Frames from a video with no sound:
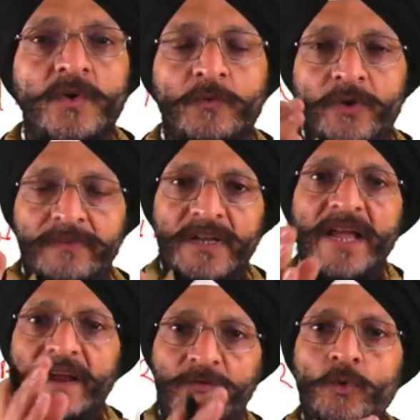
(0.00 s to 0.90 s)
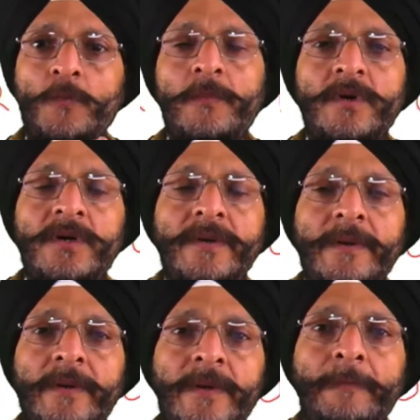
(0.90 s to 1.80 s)
we will have to
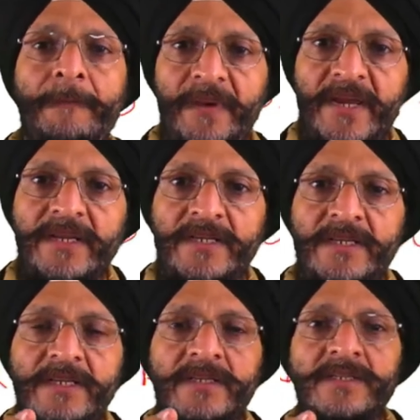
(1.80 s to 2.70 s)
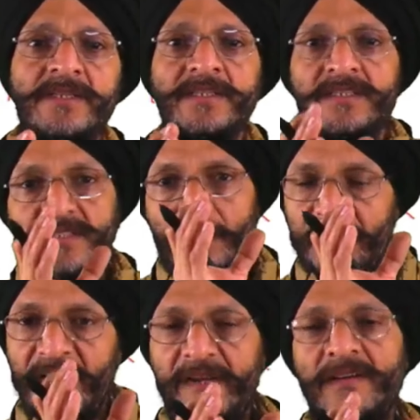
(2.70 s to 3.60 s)
pay some
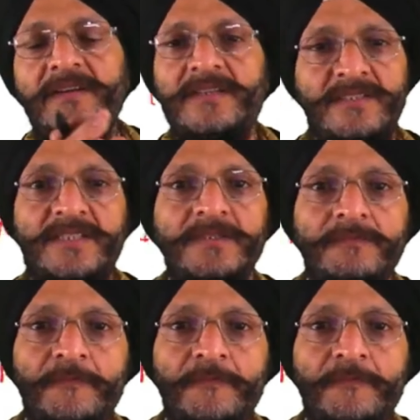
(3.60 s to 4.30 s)
Indian currency.